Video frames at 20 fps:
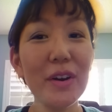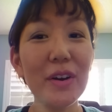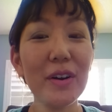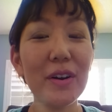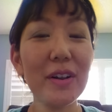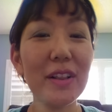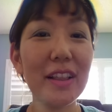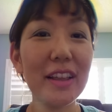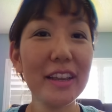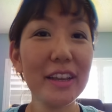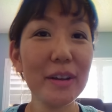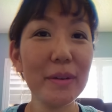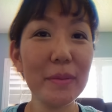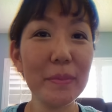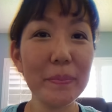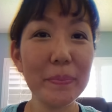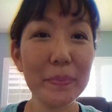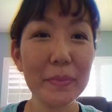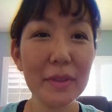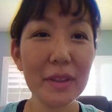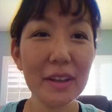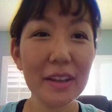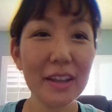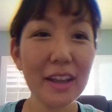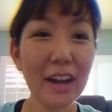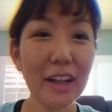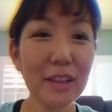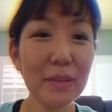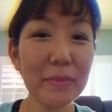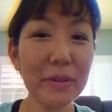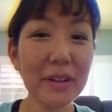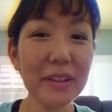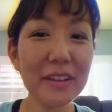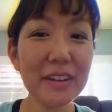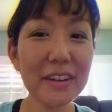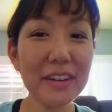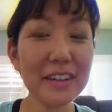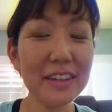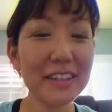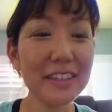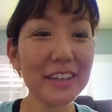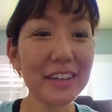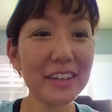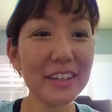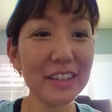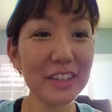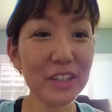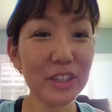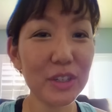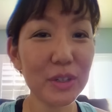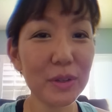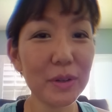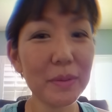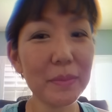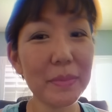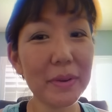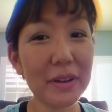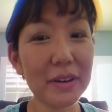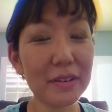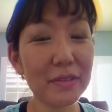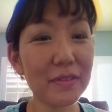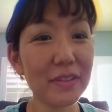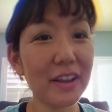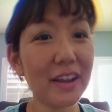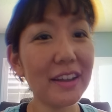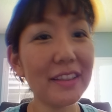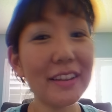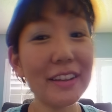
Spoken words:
Or like a caterpillar turning into a butterfly.